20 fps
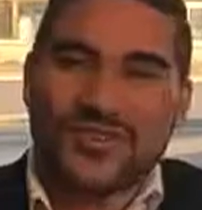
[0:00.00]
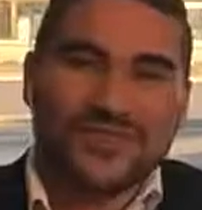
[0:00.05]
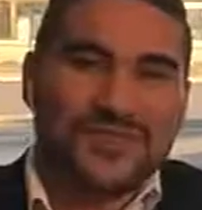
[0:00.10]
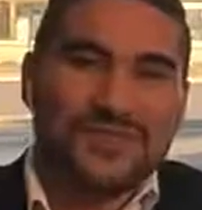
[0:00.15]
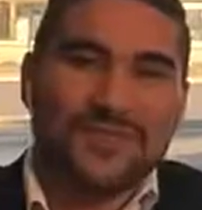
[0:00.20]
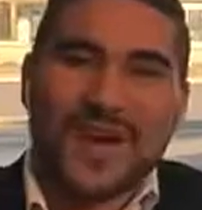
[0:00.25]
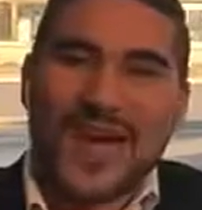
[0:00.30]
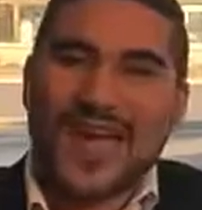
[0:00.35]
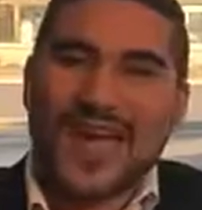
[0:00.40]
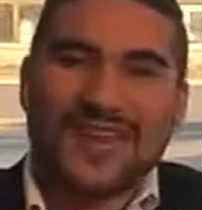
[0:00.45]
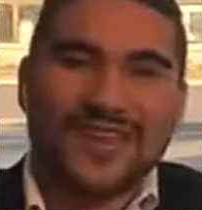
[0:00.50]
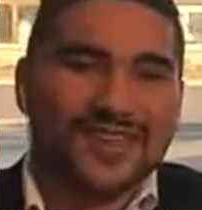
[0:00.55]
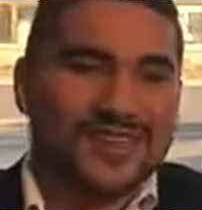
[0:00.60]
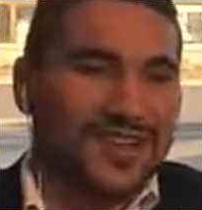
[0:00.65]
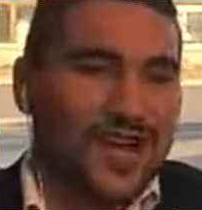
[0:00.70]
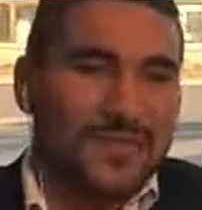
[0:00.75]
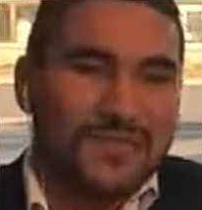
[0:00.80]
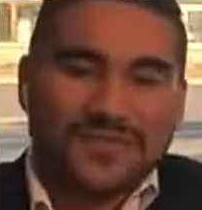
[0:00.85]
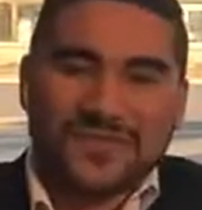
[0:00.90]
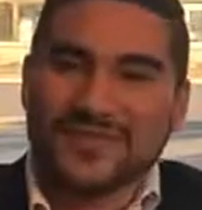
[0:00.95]
invited.
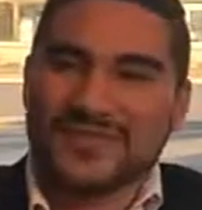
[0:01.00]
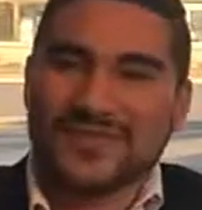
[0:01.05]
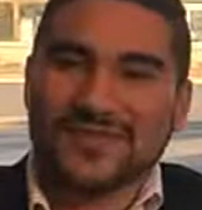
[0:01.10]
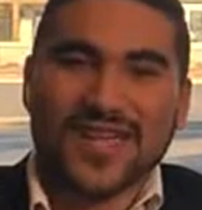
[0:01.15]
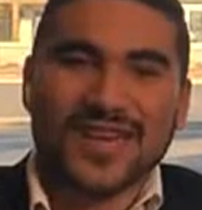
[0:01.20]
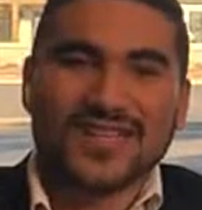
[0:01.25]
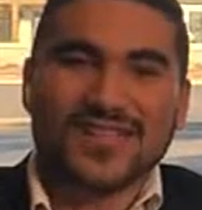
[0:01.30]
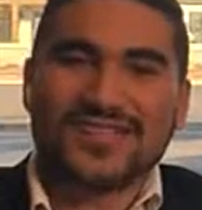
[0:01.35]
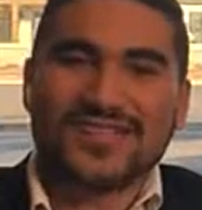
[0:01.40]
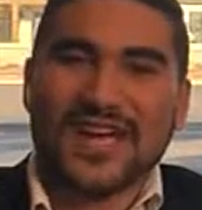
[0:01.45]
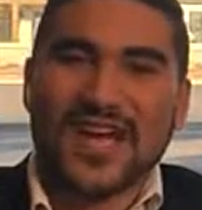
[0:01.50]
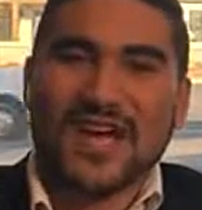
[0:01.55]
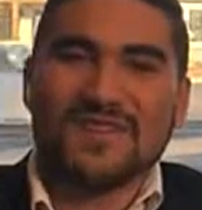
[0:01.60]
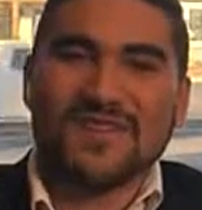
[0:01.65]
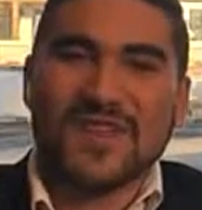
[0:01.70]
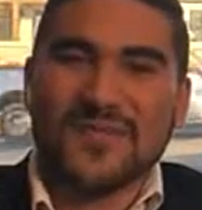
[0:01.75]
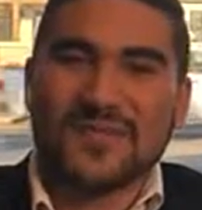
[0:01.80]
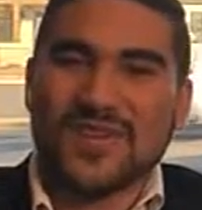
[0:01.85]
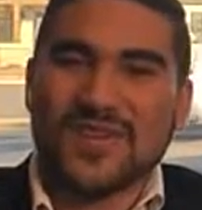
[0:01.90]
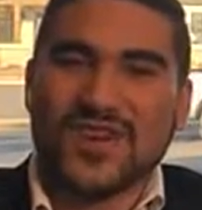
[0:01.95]
Come
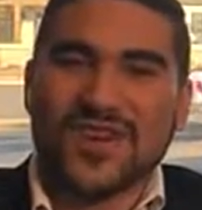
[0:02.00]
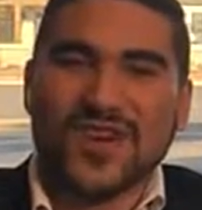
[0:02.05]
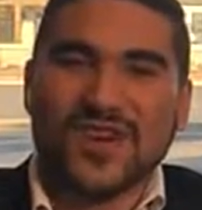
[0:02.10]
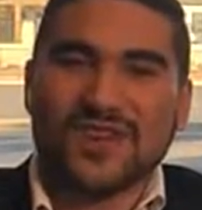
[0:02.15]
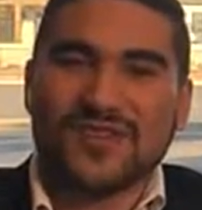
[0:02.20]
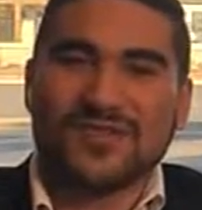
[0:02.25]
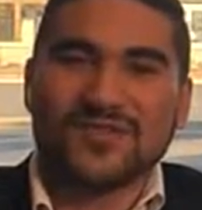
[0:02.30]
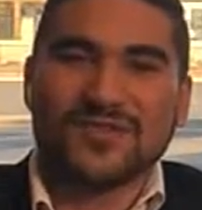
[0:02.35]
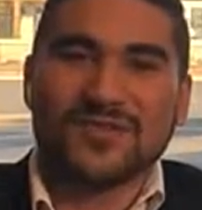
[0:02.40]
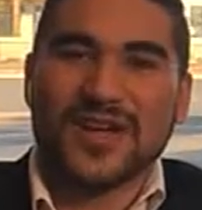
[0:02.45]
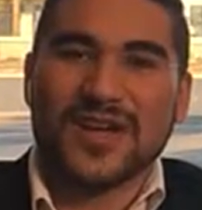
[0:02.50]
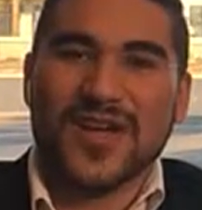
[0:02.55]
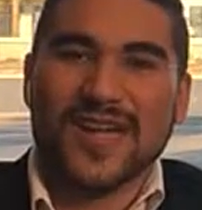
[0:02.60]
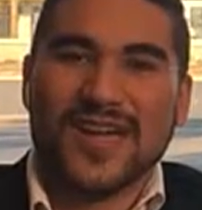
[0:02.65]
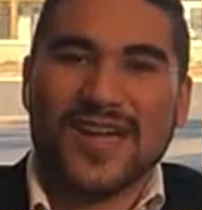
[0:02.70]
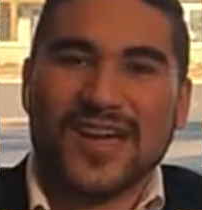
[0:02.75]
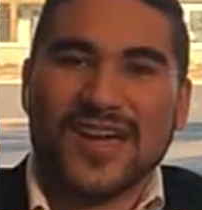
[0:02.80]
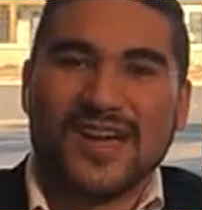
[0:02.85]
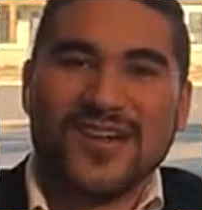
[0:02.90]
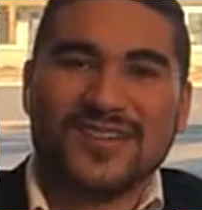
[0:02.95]
anytime. Let me know. We'll
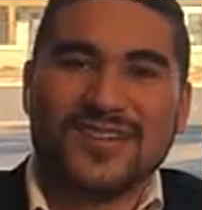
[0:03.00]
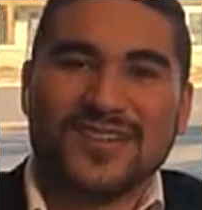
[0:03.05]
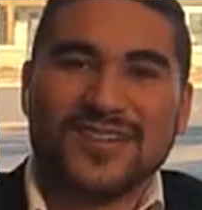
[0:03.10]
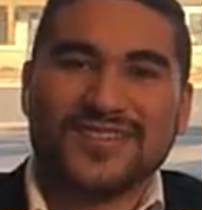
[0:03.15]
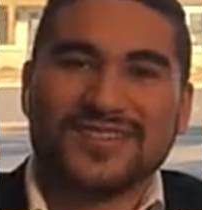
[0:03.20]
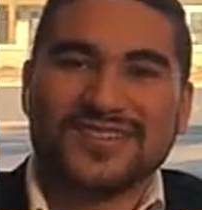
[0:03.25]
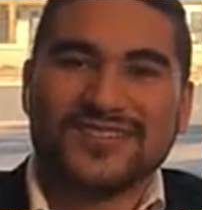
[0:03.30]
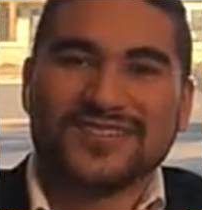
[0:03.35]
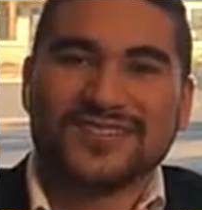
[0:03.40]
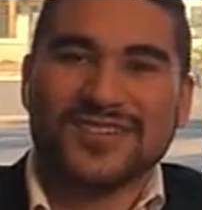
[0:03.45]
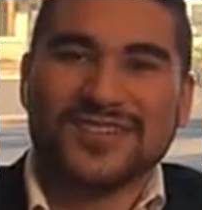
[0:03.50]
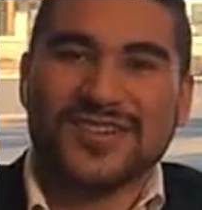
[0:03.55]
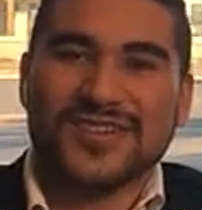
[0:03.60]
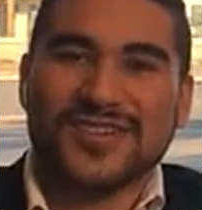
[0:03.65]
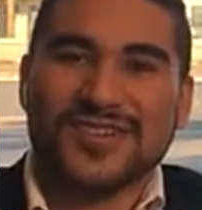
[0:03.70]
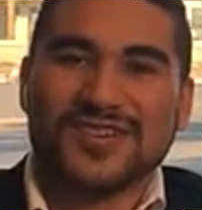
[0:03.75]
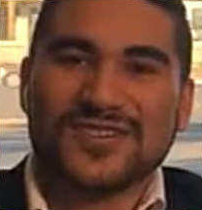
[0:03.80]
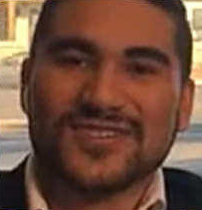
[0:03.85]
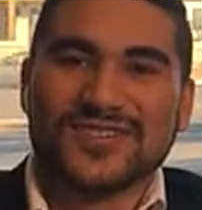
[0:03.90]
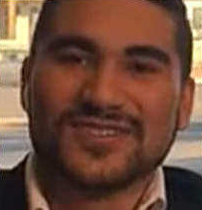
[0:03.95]
hang out and
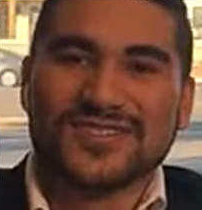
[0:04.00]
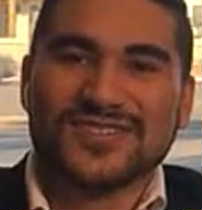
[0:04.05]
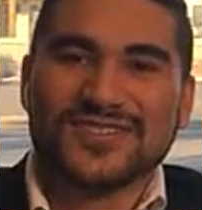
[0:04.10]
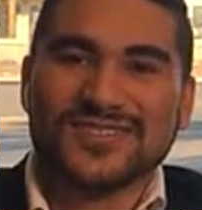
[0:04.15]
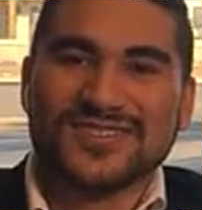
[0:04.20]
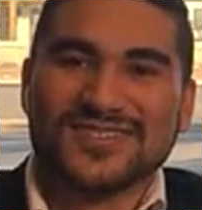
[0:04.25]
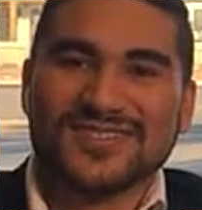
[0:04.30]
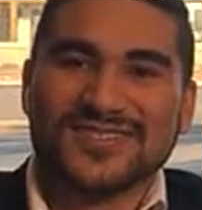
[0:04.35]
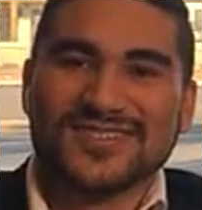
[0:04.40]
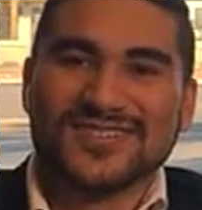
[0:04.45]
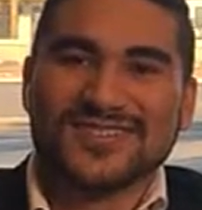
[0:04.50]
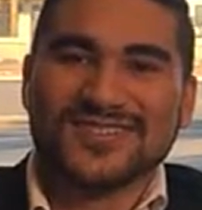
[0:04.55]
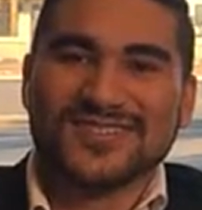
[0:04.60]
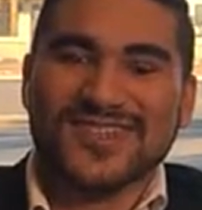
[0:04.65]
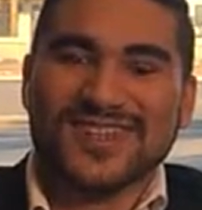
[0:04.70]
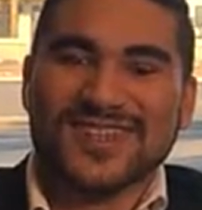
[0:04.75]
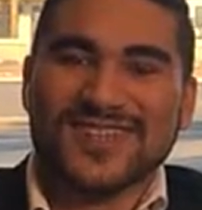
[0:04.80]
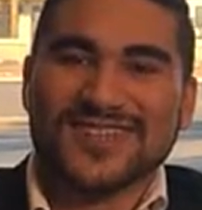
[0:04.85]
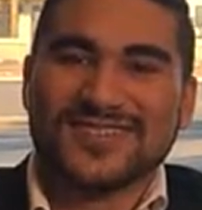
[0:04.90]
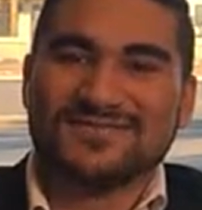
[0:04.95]
go
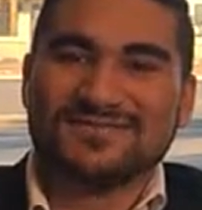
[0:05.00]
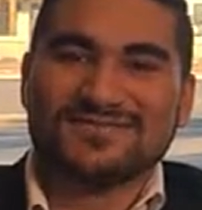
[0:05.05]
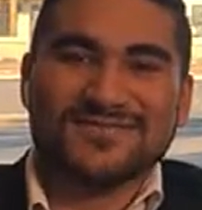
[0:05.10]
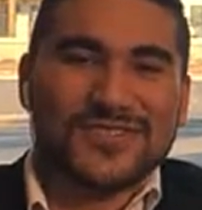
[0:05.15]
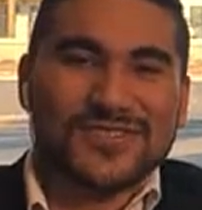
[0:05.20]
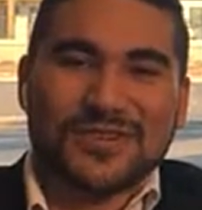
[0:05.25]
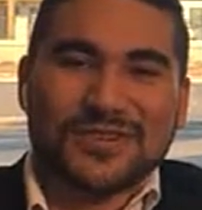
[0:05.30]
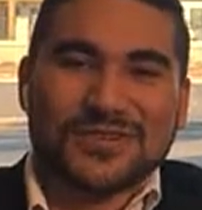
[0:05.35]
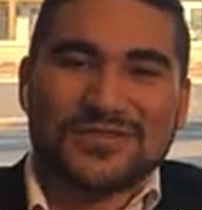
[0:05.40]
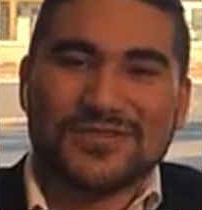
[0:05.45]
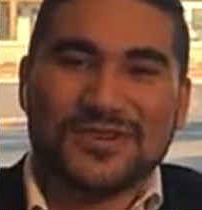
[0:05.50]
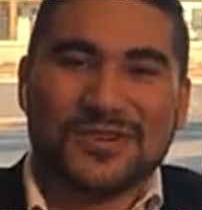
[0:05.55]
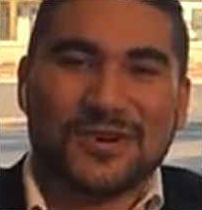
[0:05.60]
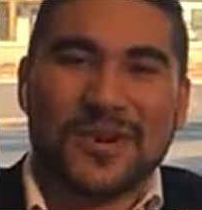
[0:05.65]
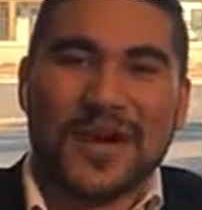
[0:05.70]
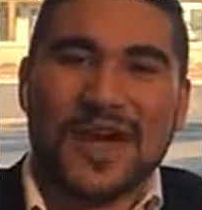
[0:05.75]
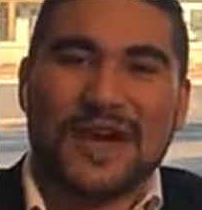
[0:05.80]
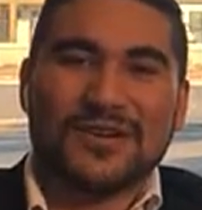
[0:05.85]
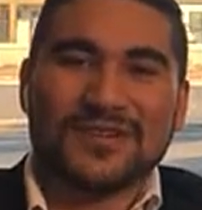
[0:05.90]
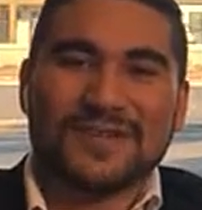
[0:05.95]

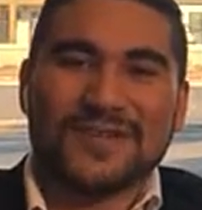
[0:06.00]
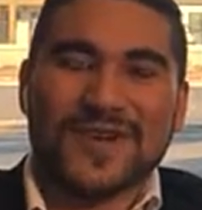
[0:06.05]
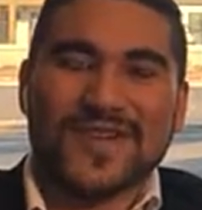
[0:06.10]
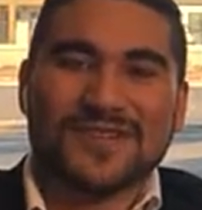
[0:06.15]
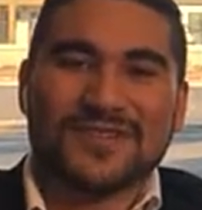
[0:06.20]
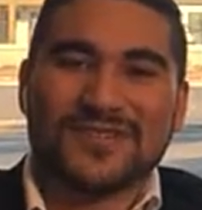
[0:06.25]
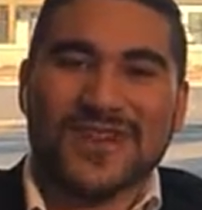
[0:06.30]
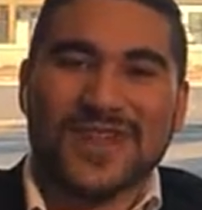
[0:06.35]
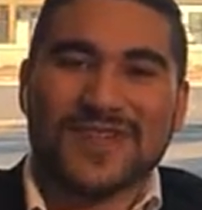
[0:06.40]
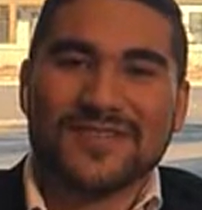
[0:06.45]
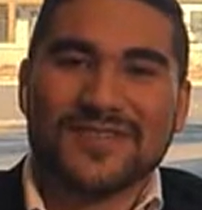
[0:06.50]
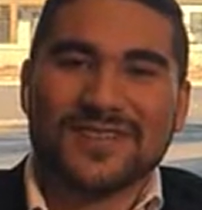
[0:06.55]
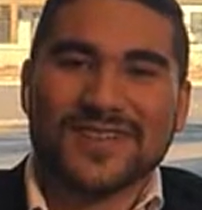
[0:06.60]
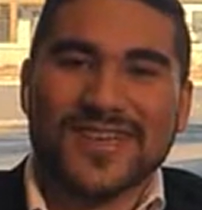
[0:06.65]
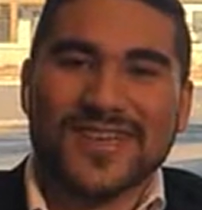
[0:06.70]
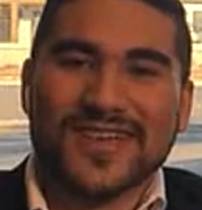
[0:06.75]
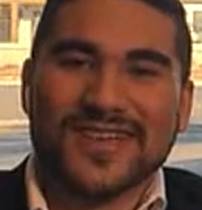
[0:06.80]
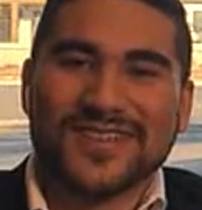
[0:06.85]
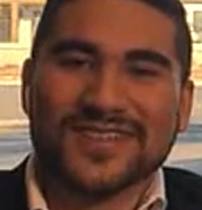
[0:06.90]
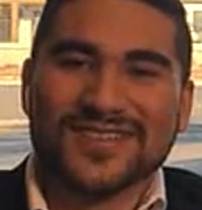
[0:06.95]
out, man. Whatever.
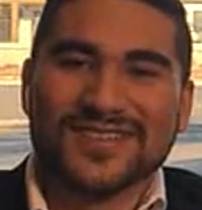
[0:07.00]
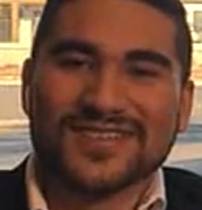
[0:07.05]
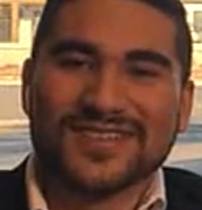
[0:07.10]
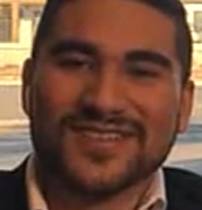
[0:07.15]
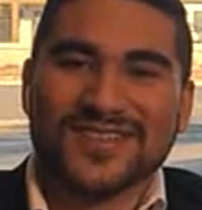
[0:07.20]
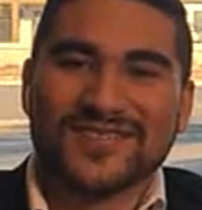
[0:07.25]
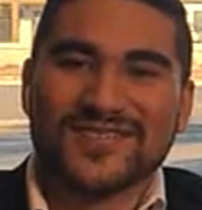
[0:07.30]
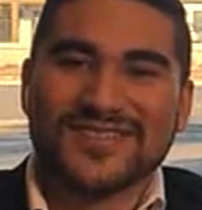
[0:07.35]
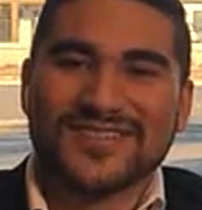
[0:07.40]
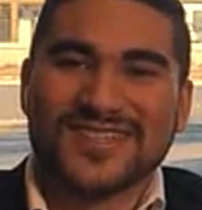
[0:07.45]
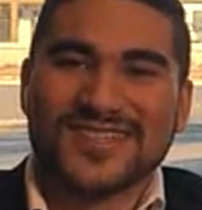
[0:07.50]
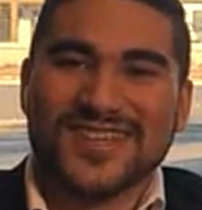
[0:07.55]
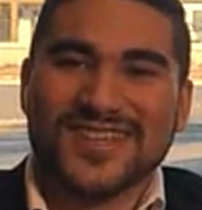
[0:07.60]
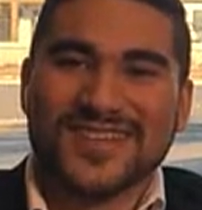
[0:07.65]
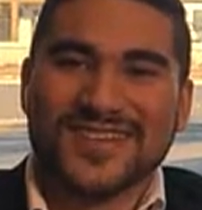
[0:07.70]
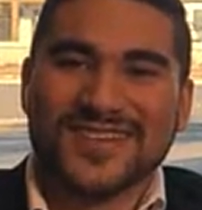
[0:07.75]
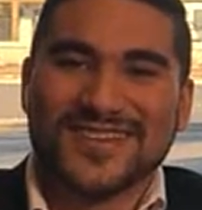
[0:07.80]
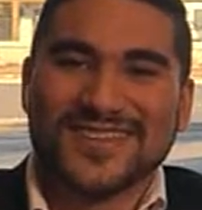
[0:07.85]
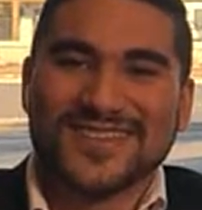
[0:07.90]
Yeah, 100%.